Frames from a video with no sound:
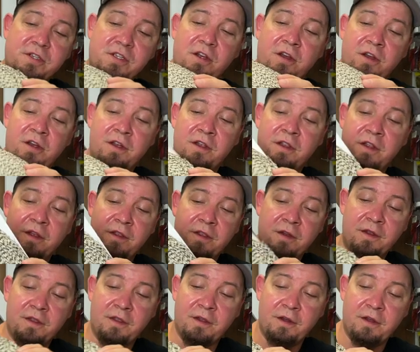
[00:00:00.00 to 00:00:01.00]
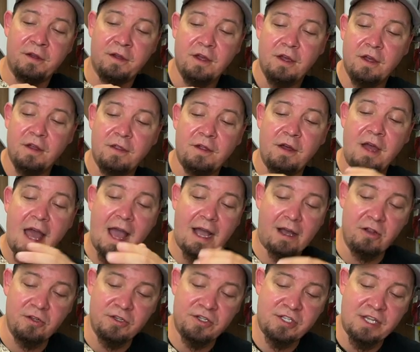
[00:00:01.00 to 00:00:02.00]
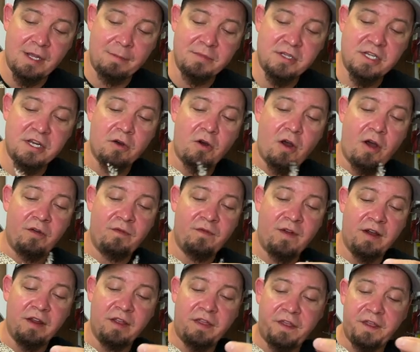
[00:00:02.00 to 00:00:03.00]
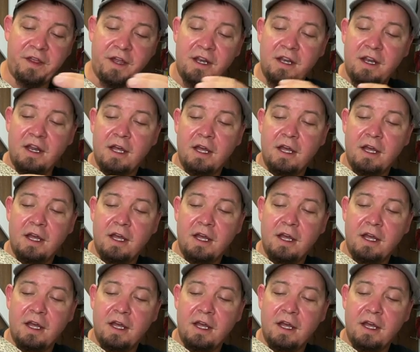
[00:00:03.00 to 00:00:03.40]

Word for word: Uh, the the the hackle stems here are very thin.